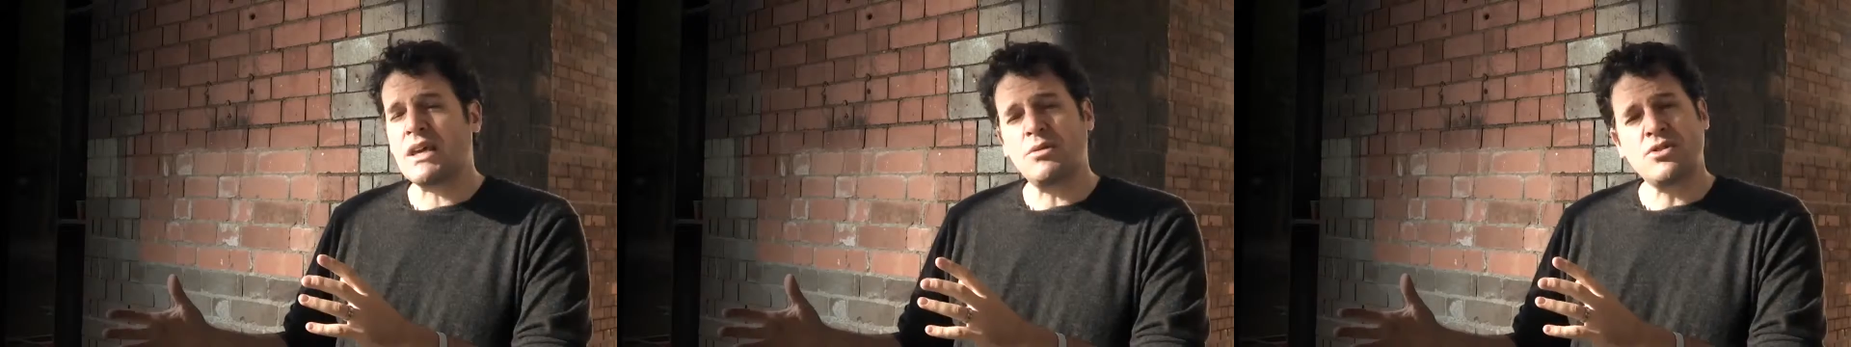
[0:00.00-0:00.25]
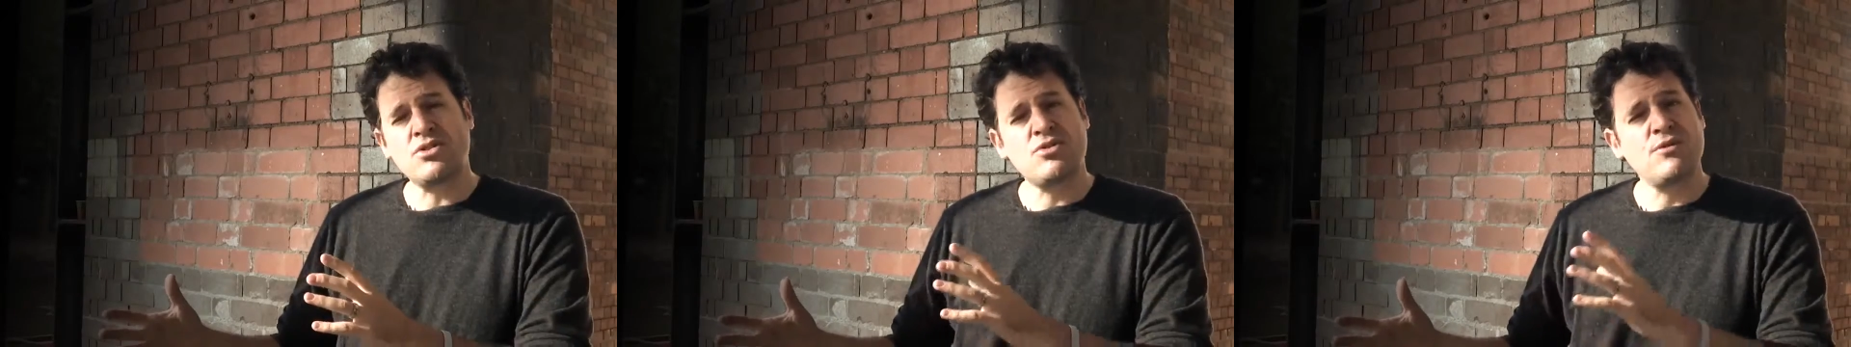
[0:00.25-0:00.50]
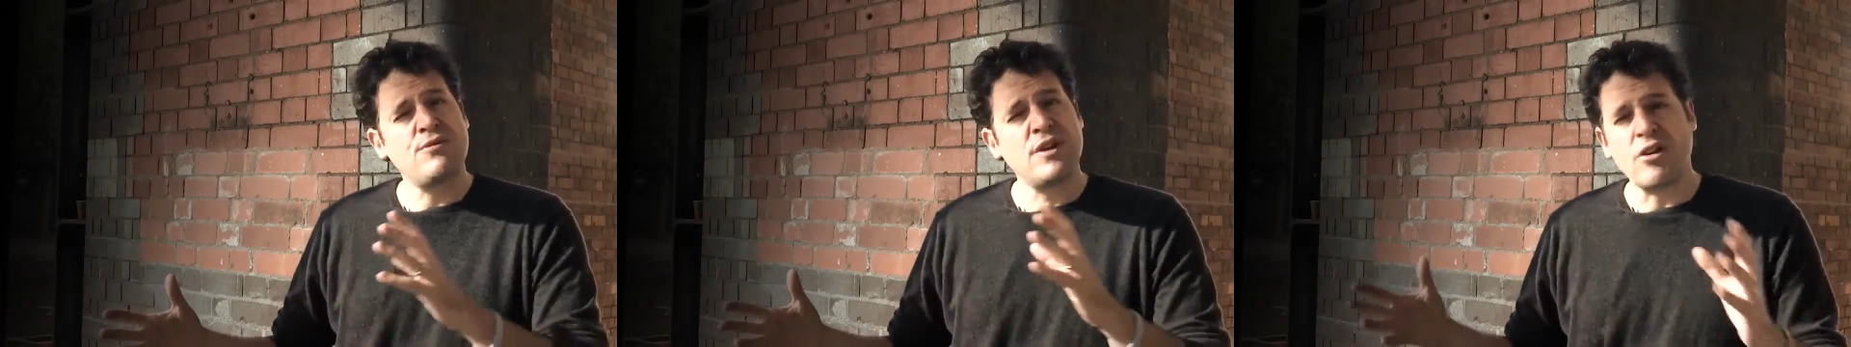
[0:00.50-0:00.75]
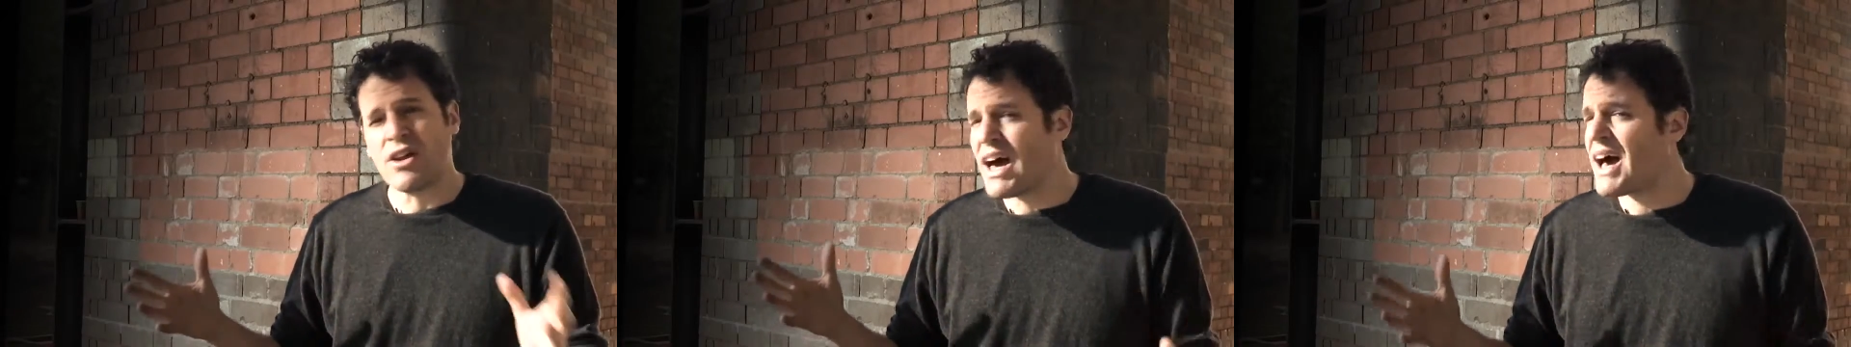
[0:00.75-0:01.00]
able to shoot
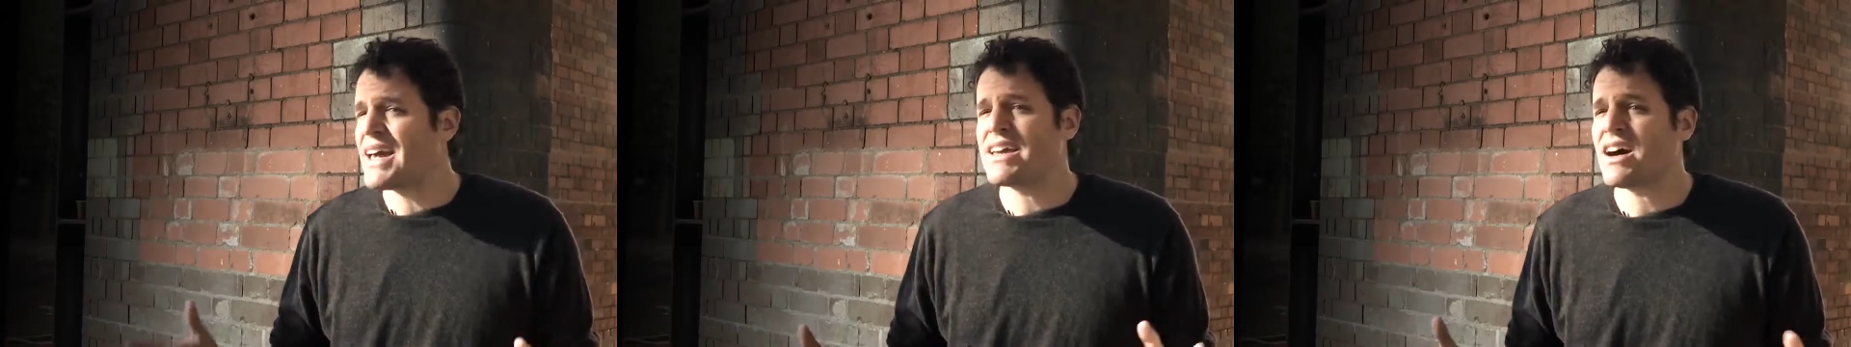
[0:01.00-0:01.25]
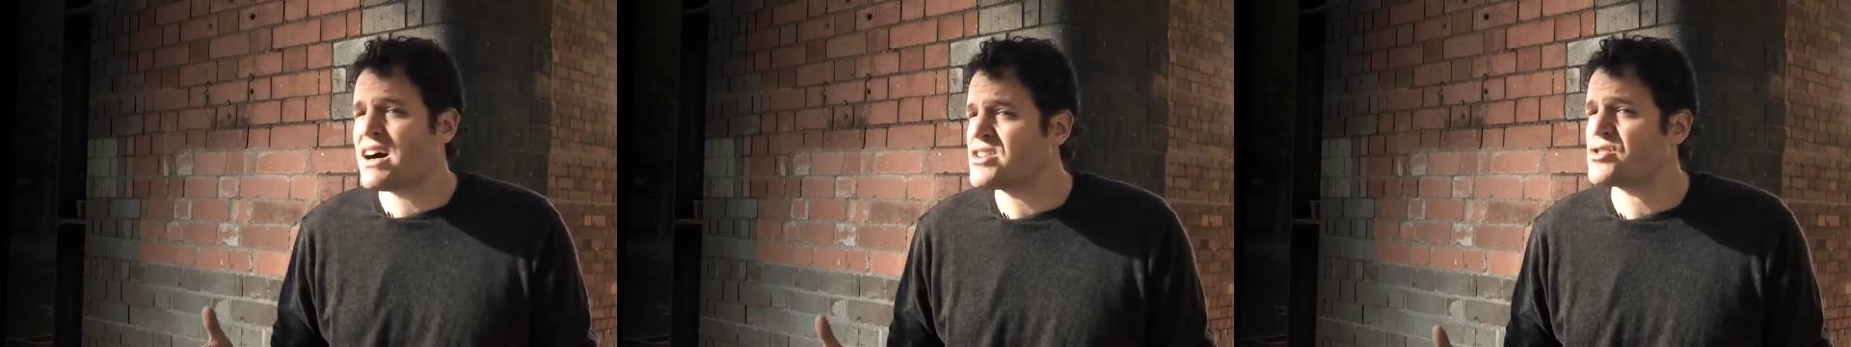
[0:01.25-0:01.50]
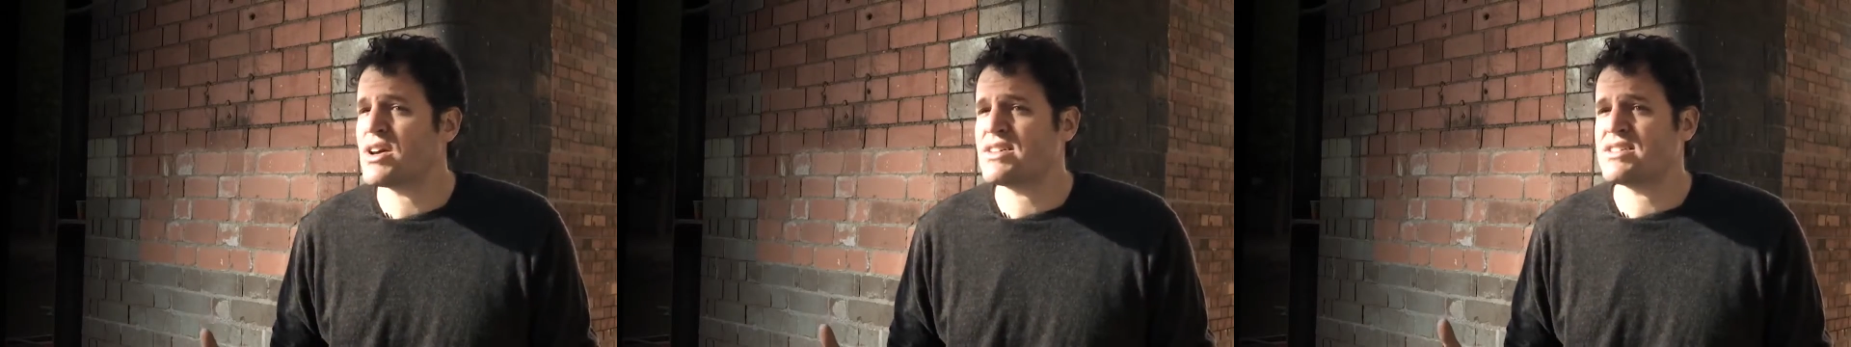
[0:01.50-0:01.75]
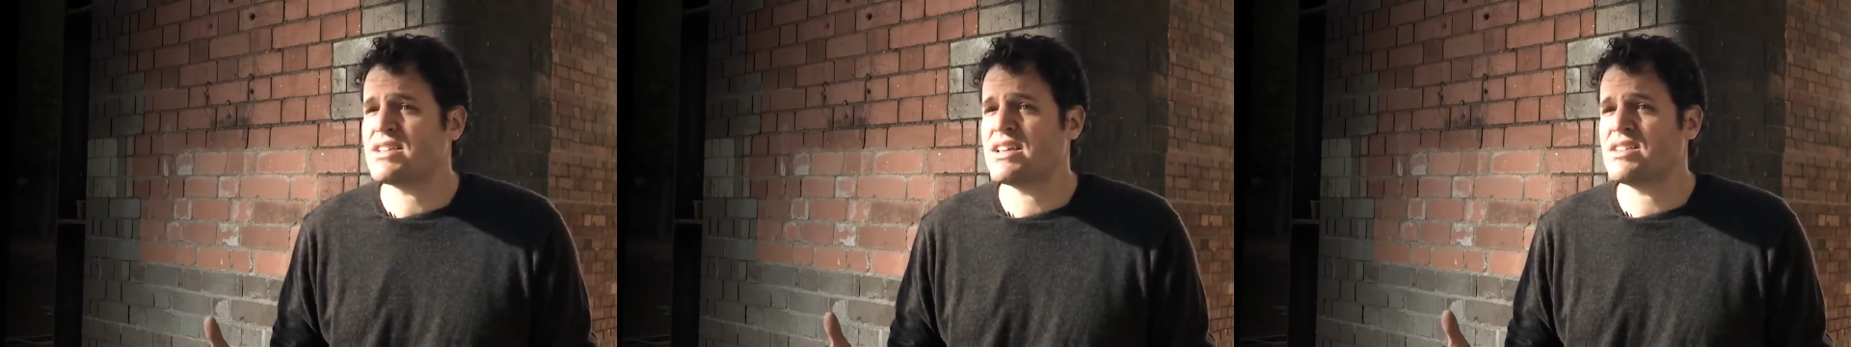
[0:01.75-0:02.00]
very high
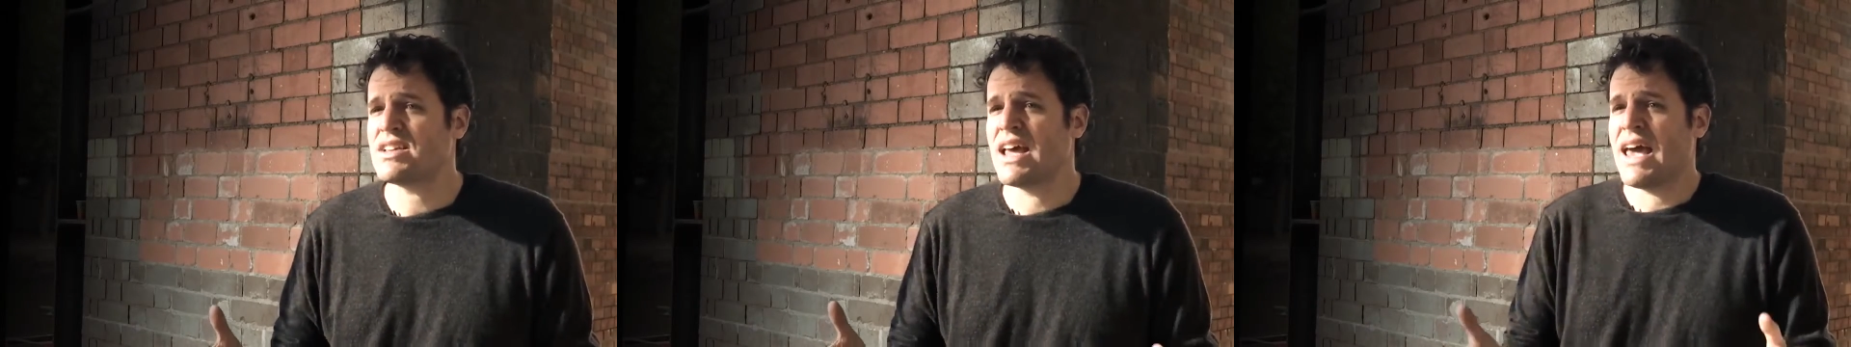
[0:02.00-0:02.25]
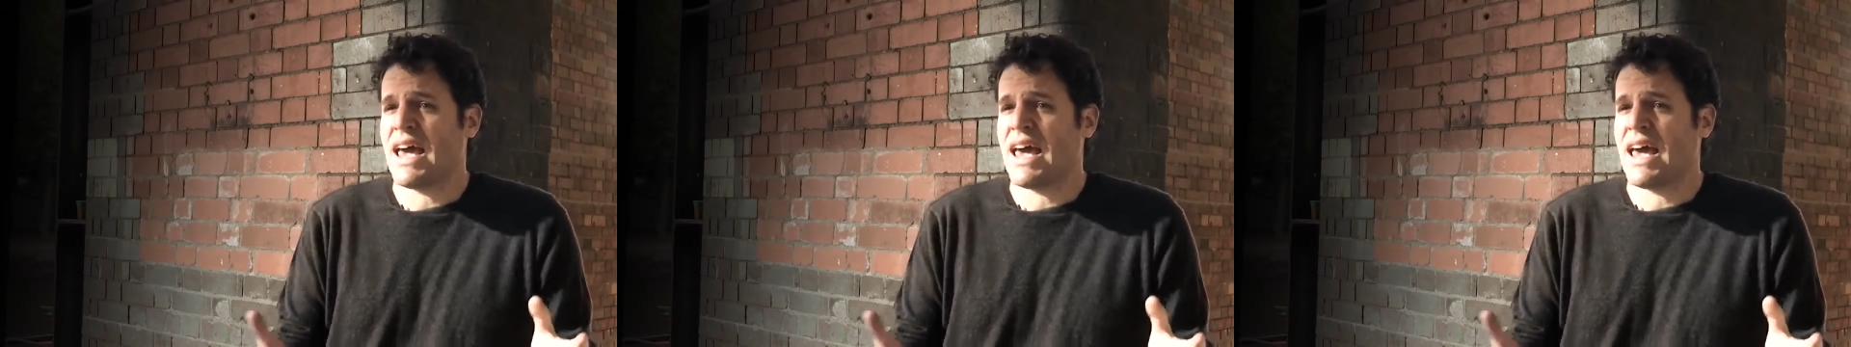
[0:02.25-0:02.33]
contrast scenes